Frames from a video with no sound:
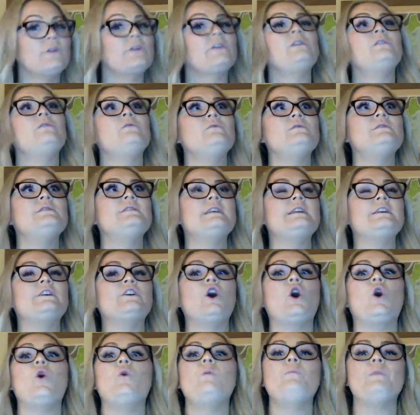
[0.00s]
using
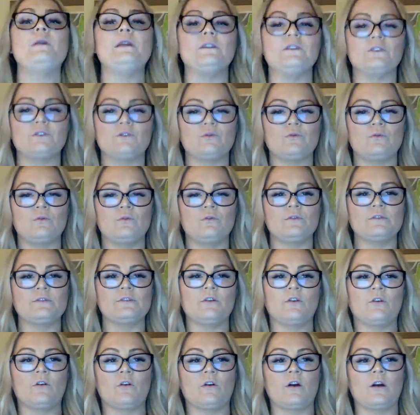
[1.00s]
coping
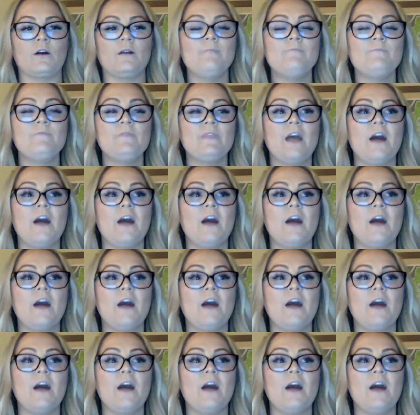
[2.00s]
tools or